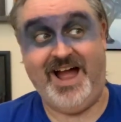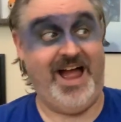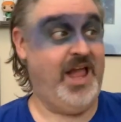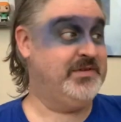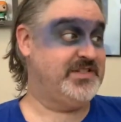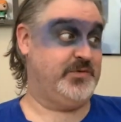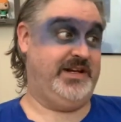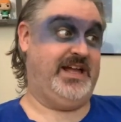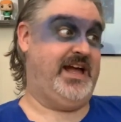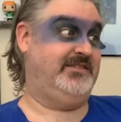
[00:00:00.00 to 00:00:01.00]
I'm a
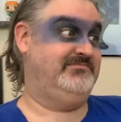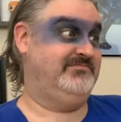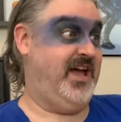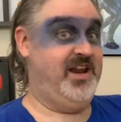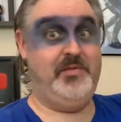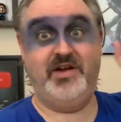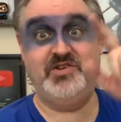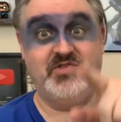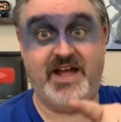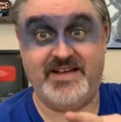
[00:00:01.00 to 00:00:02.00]
sweaty guy. I don't know about
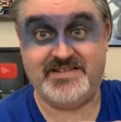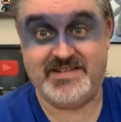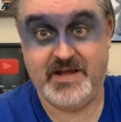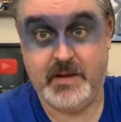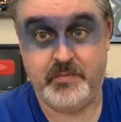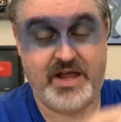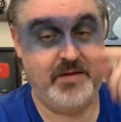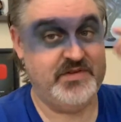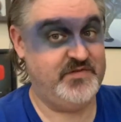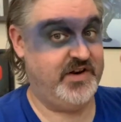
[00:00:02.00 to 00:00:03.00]
you guys, but
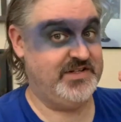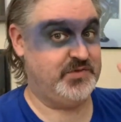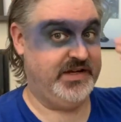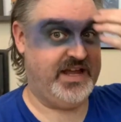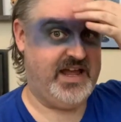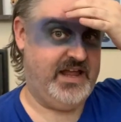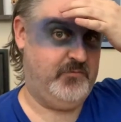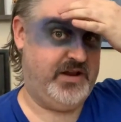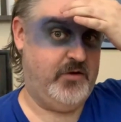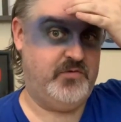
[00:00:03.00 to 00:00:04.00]
I'm a very sweaty guy.
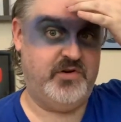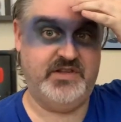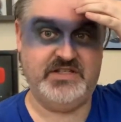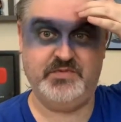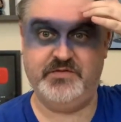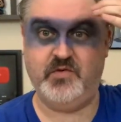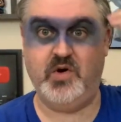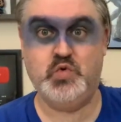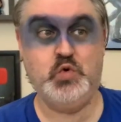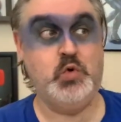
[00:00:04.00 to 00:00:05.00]
And when I wore this
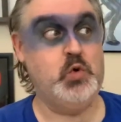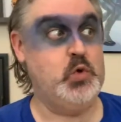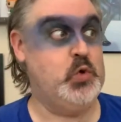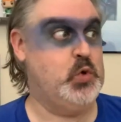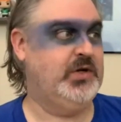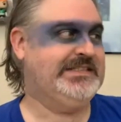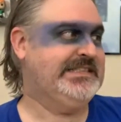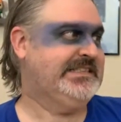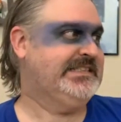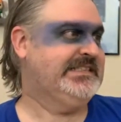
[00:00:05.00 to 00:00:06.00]
before, ooh,
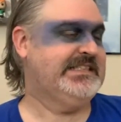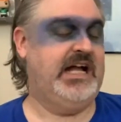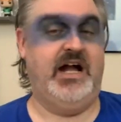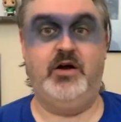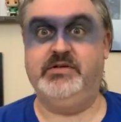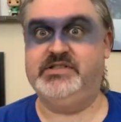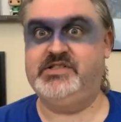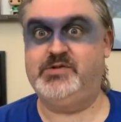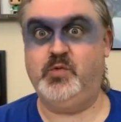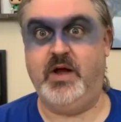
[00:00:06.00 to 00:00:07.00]
I was
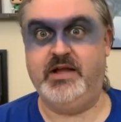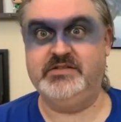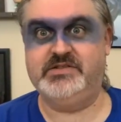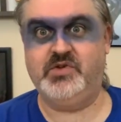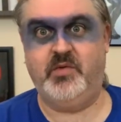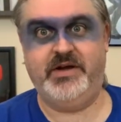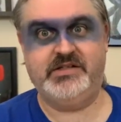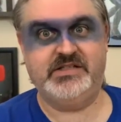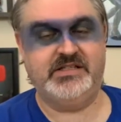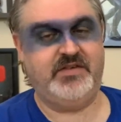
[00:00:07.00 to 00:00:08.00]
sweating so
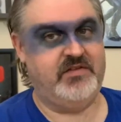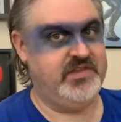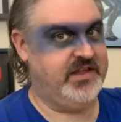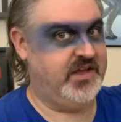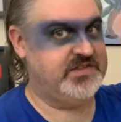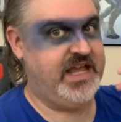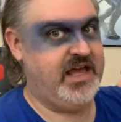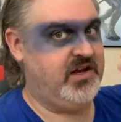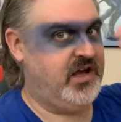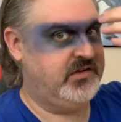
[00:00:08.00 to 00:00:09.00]
much because of everything else I
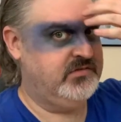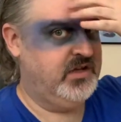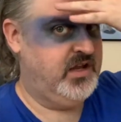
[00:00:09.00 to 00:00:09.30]
had on.